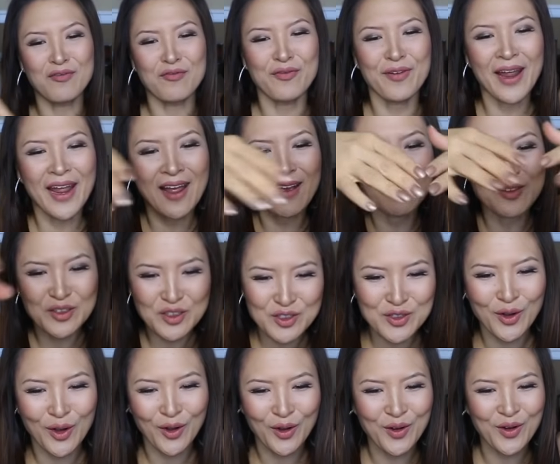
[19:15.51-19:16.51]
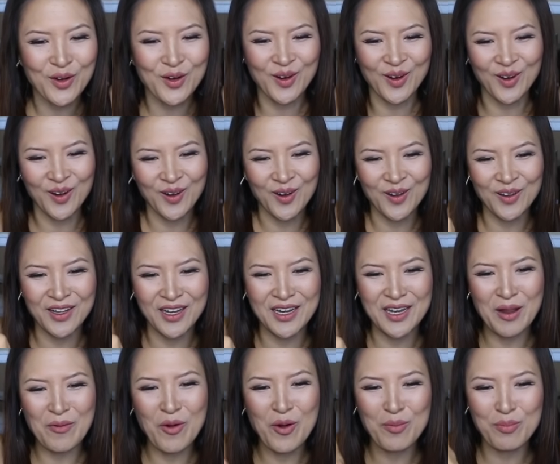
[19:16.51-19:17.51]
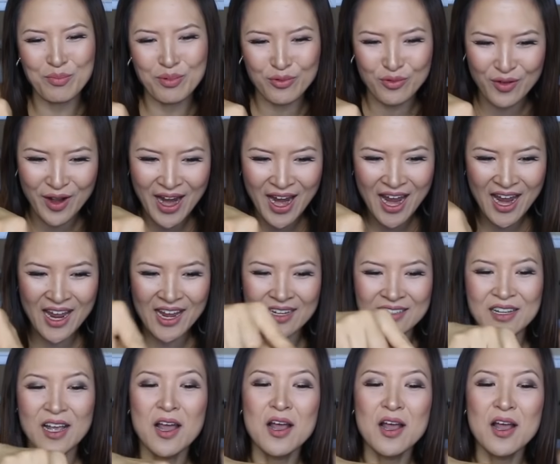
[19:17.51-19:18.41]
round circle and it won't break.